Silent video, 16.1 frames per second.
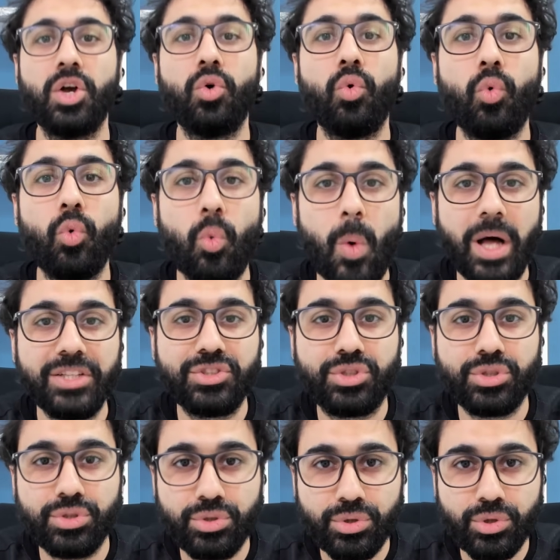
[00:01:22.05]
What
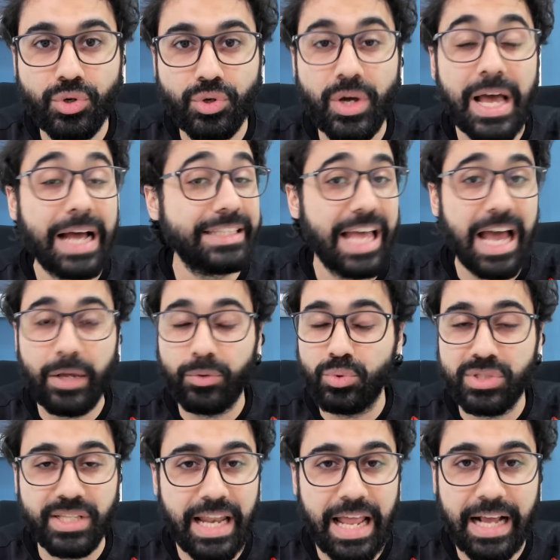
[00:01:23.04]
to do and how to
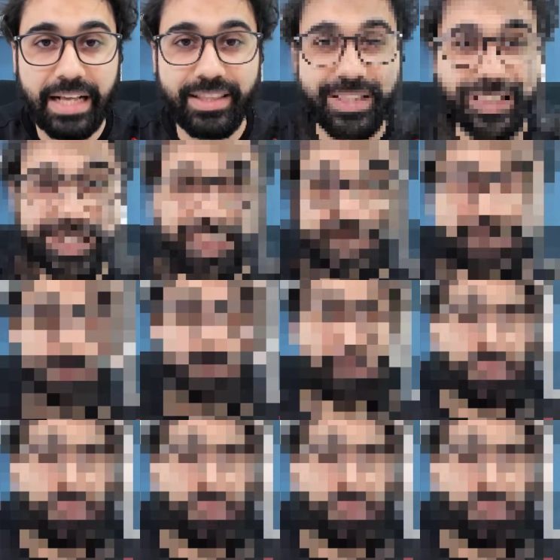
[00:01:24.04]
select the niche.